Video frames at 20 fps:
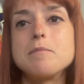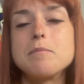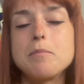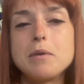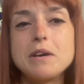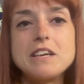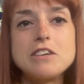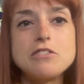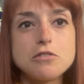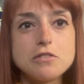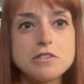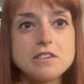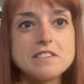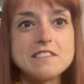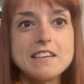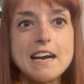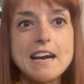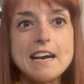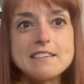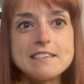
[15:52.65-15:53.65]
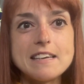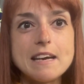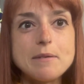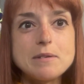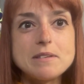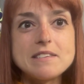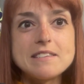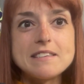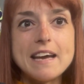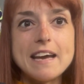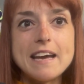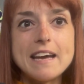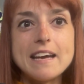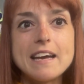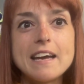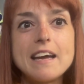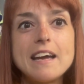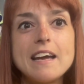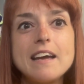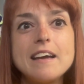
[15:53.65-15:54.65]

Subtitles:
pretty true to size, I would say,